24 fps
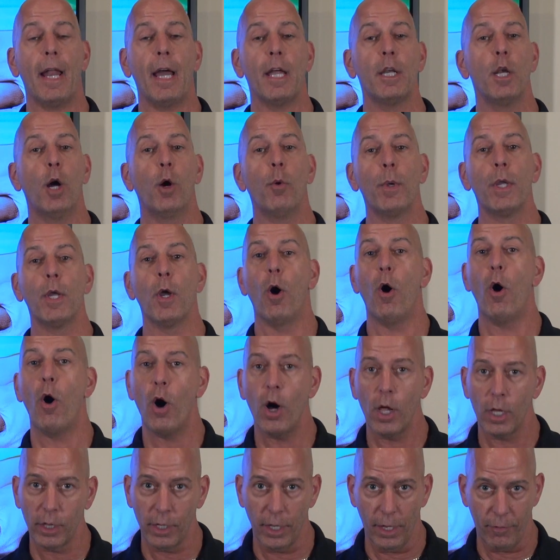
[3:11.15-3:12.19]
I know we
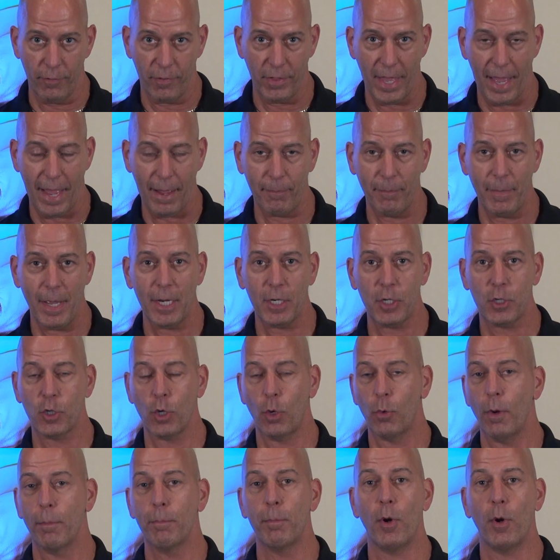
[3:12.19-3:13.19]
all love that. Make sure we're